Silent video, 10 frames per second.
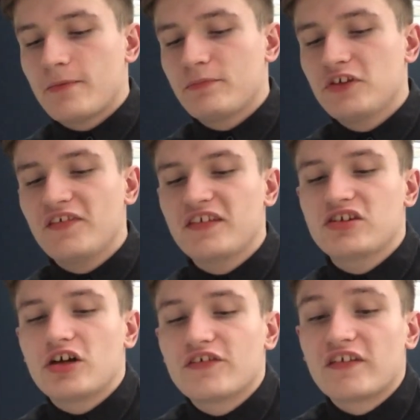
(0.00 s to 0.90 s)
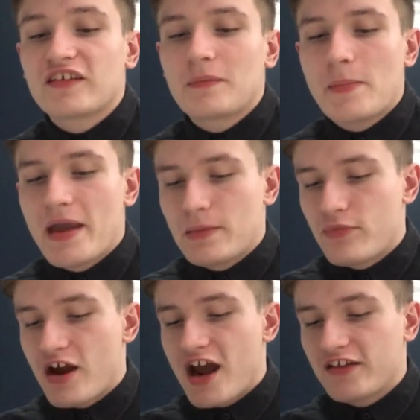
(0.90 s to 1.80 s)
you've seen enough. You've seen me bake
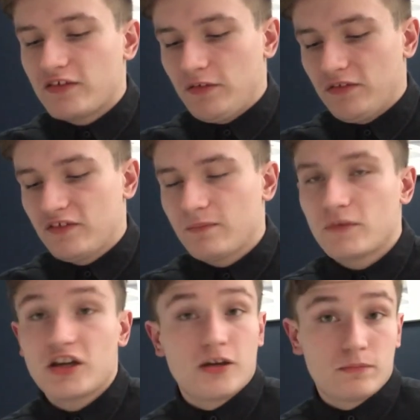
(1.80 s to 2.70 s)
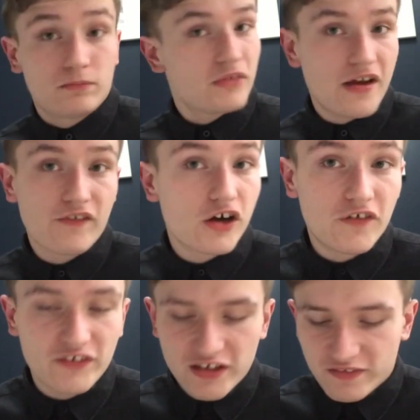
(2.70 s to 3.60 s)
bread and have
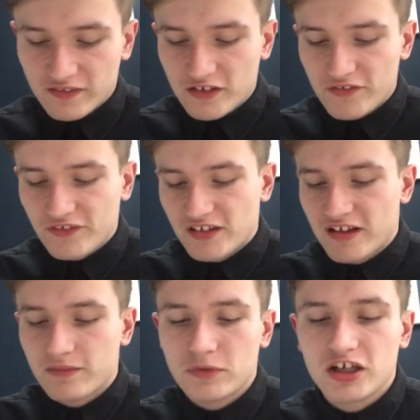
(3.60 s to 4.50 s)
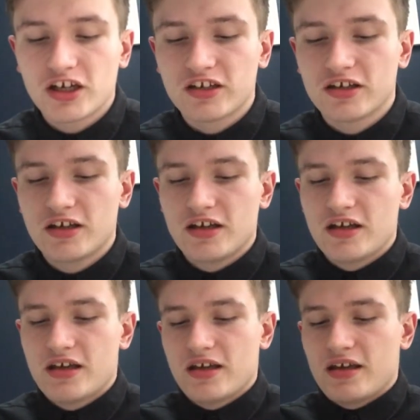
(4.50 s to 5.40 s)
coffees and stuff, so that's pretty good.
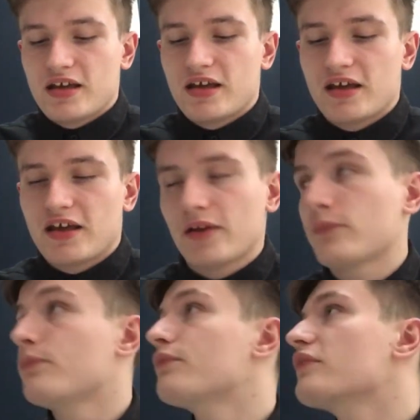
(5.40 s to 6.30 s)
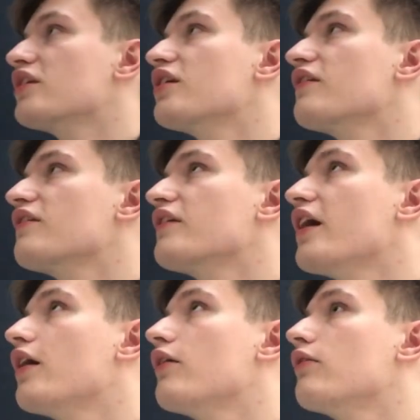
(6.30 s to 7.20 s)

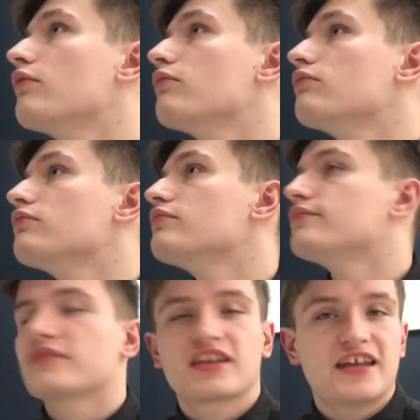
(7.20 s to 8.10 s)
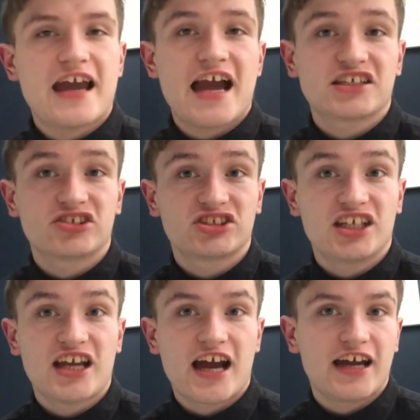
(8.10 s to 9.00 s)
So yeah, I shall see
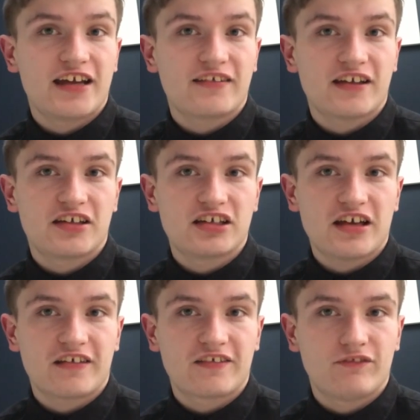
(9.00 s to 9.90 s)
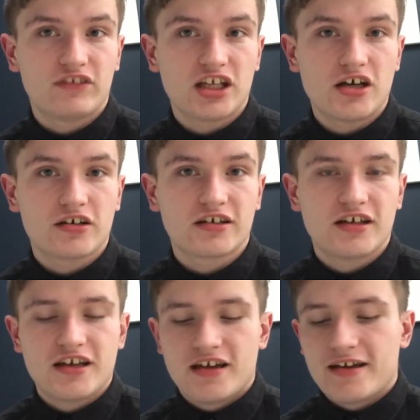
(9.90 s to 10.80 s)
you guys in the next vlog.
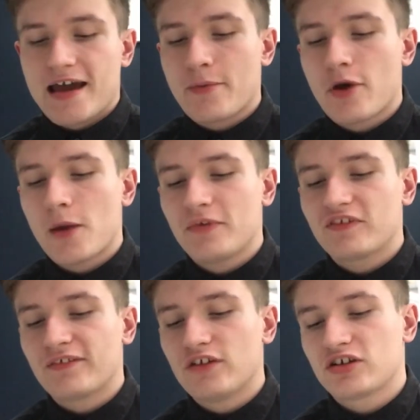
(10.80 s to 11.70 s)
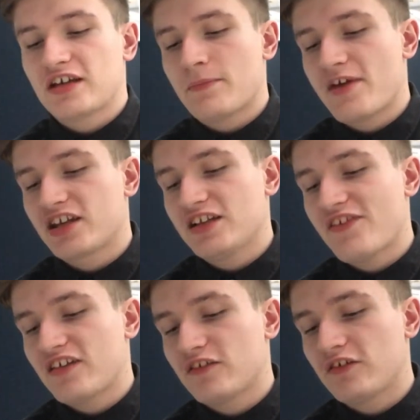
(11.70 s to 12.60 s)
I'm hoping to vlog again regularly
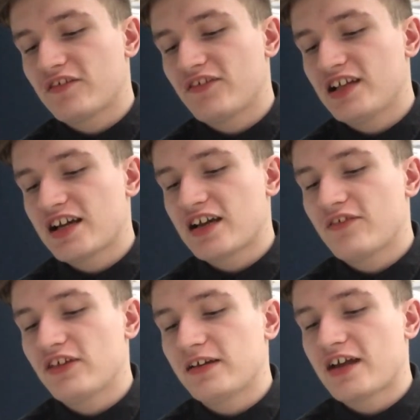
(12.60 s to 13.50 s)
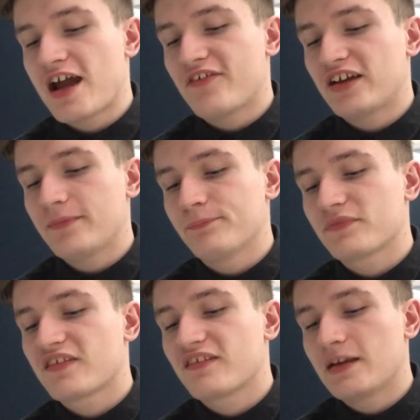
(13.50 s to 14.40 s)
very soon because I feel like I've kind
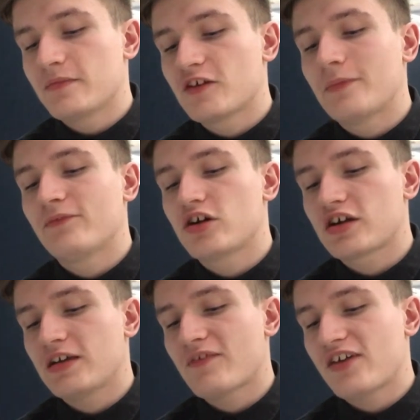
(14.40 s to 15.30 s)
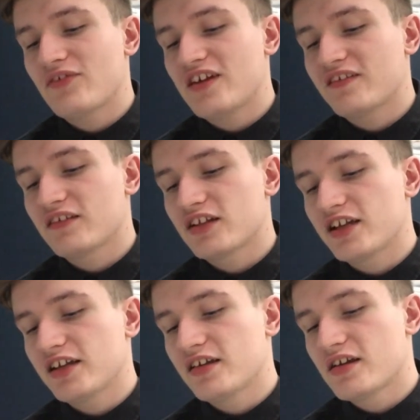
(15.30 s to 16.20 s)
of slipped up in vlogging very
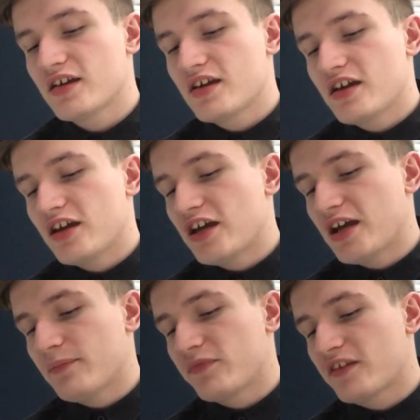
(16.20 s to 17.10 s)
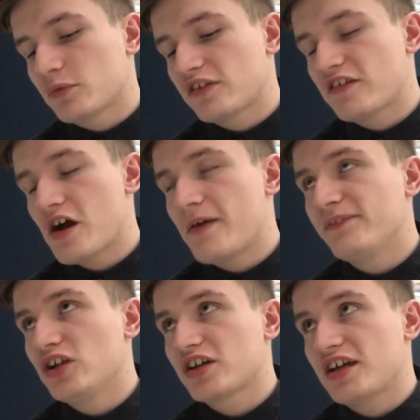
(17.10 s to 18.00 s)
recently. So I'm going to start
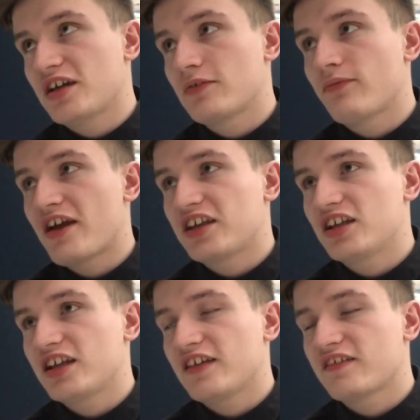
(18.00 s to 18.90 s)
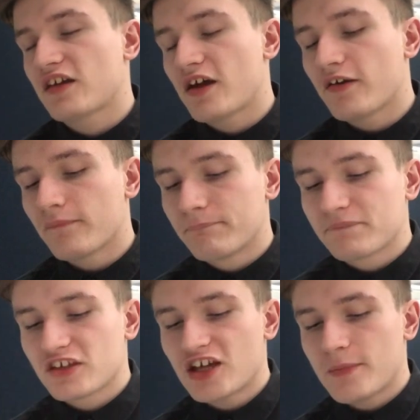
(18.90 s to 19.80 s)
vlogging regularly, so
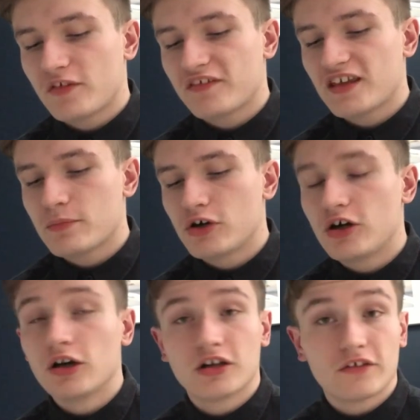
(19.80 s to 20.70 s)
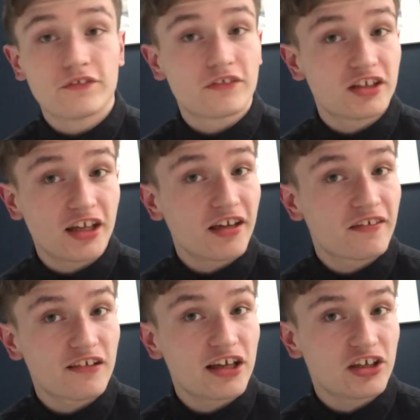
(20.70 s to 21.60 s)
you'll see more of
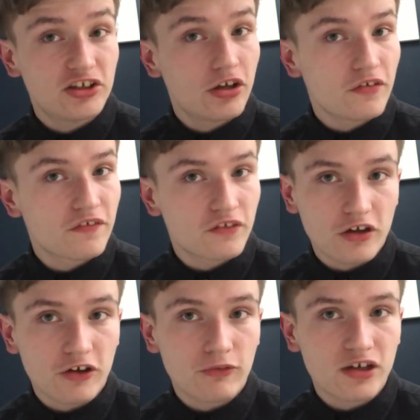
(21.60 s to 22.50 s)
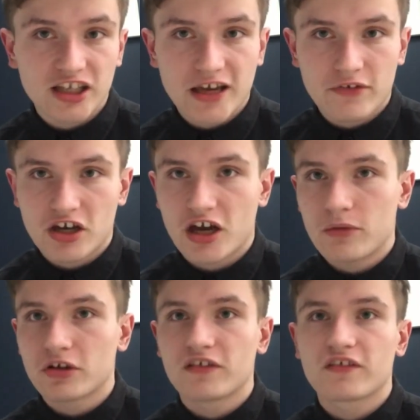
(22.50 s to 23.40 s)
this like you used to a year
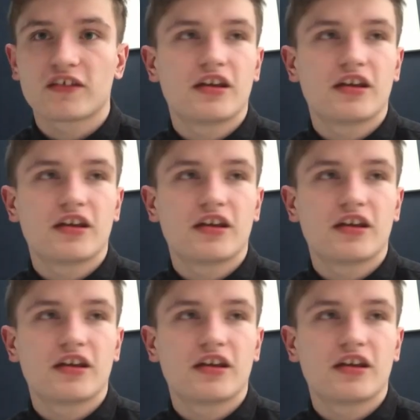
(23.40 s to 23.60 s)
ago, and